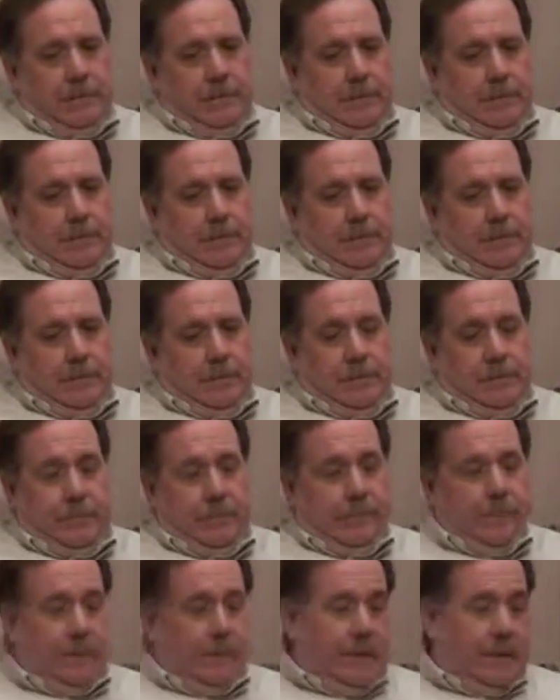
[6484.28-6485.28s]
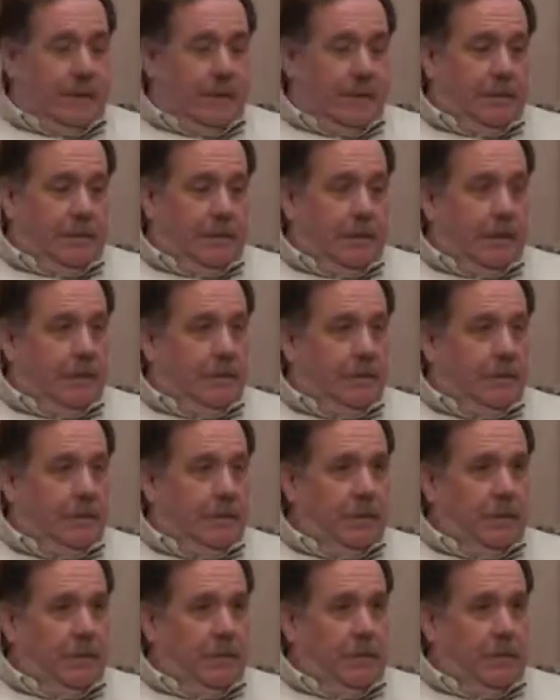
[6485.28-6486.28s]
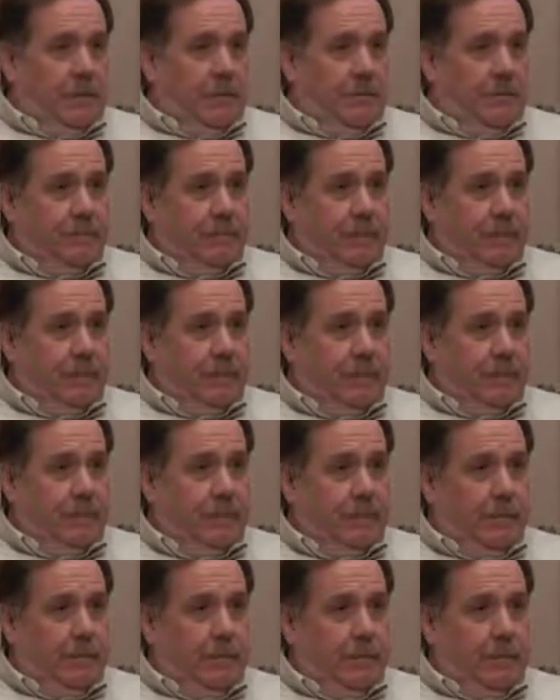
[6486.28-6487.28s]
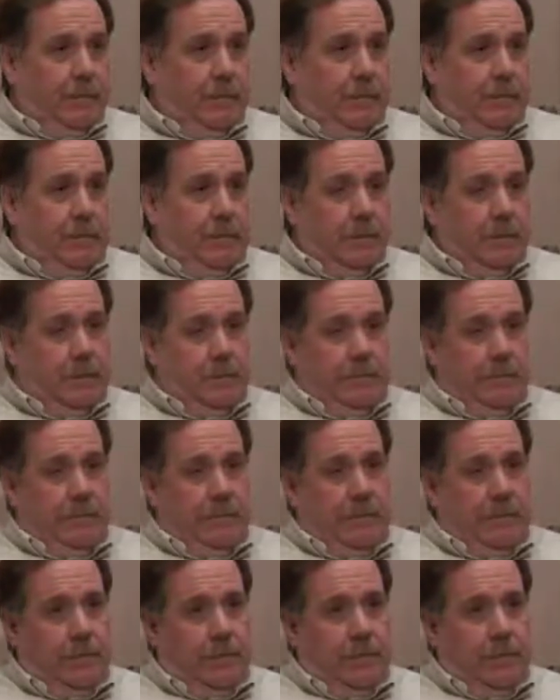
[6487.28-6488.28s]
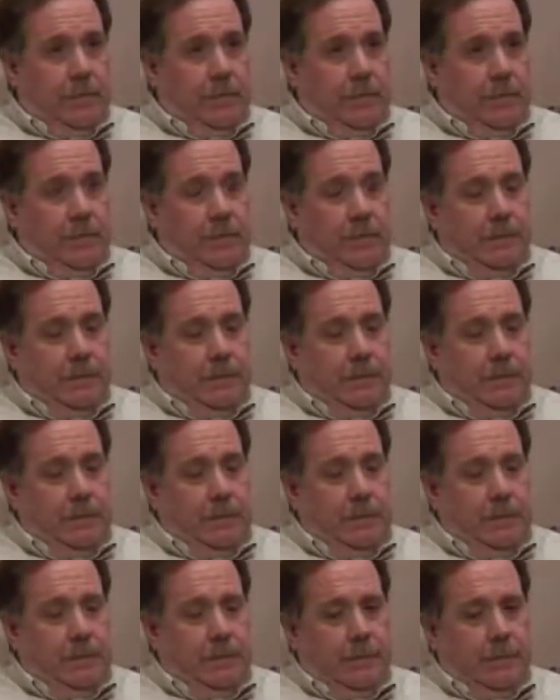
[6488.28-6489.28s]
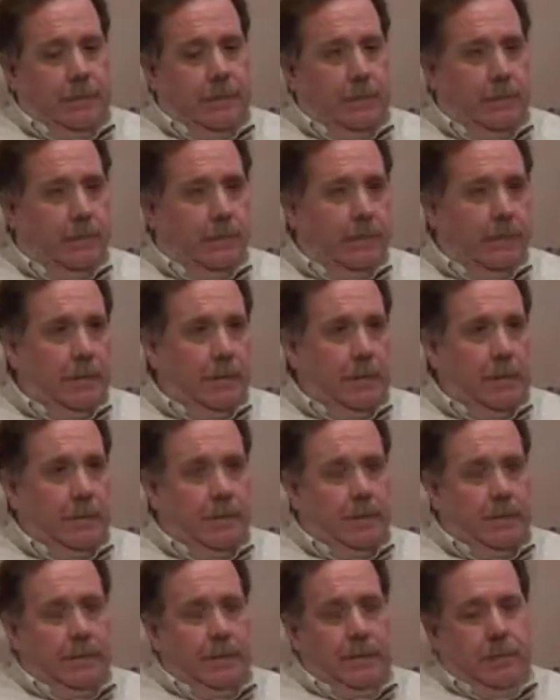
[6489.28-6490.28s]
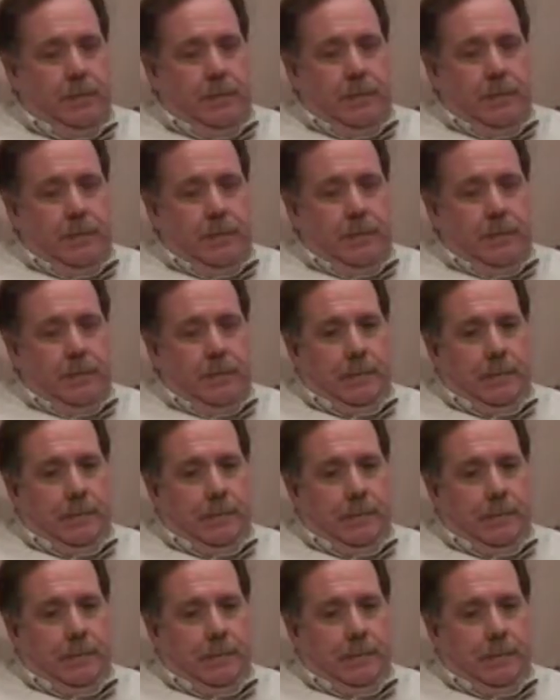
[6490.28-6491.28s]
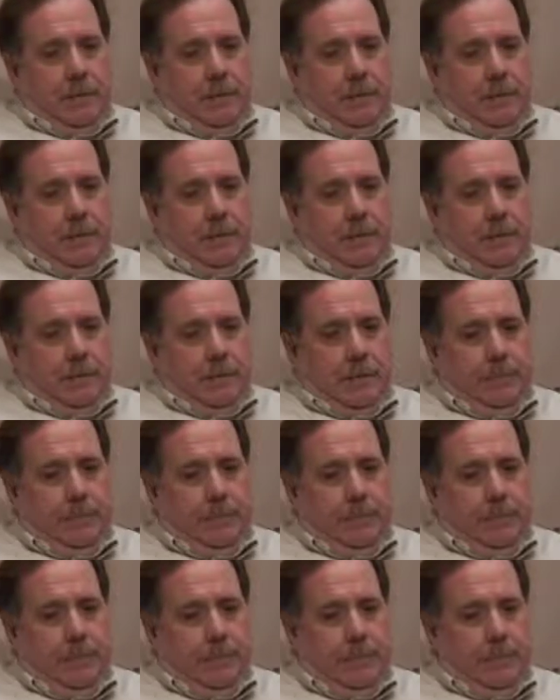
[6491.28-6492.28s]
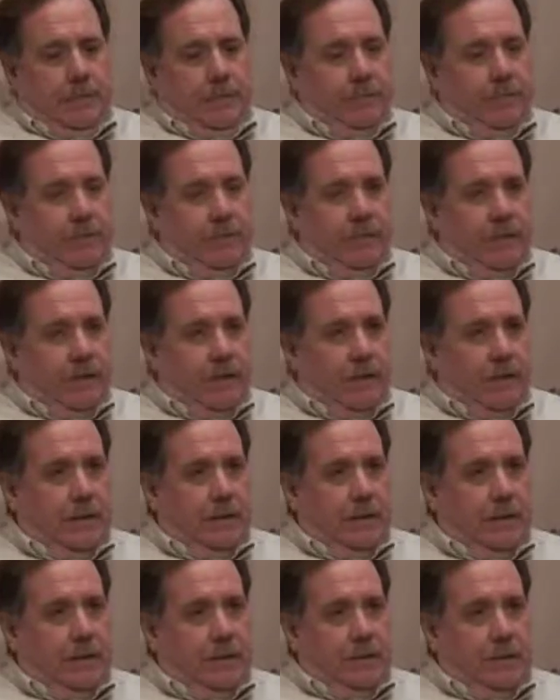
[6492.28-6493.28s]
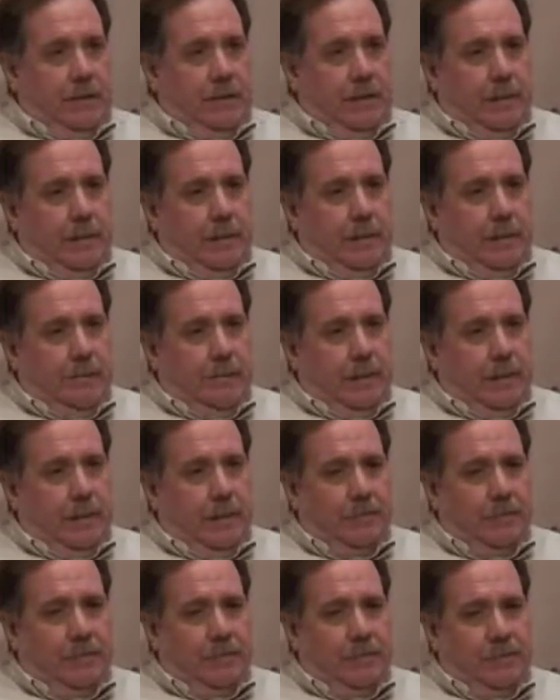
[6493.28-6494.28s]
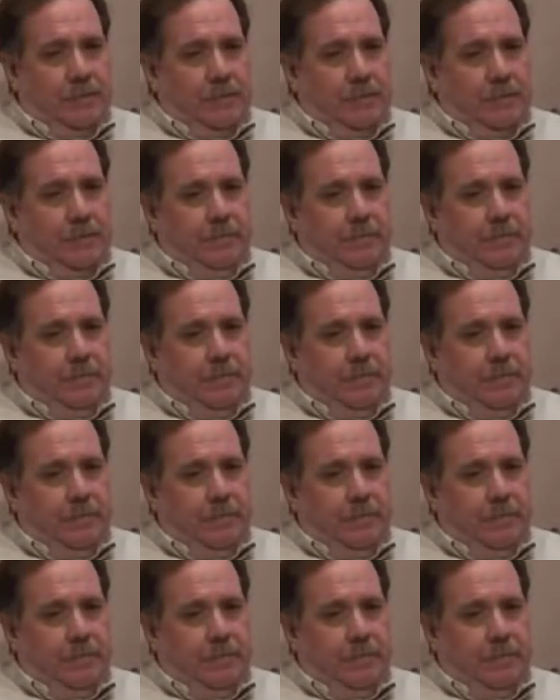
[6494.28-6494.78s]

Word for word: uh, which was at the time was the highest fine ever uh, levied on uh, an airline um, because of their shoddy maintenance practices.